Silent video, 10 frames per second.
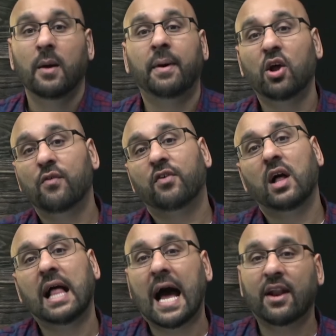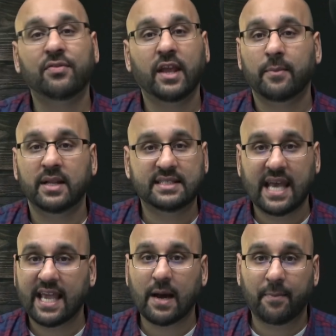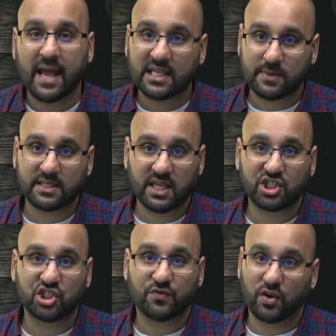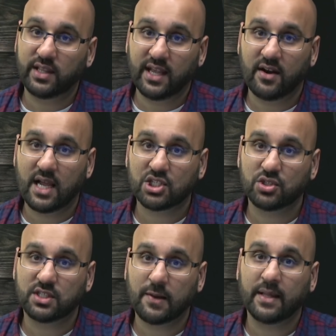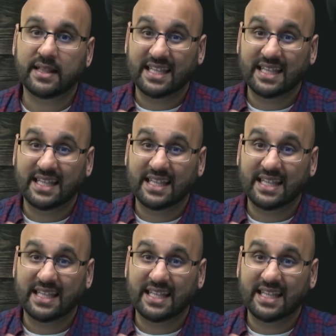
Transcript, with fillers: But overall, I don't think I'm going to take up my expectations for the international segment.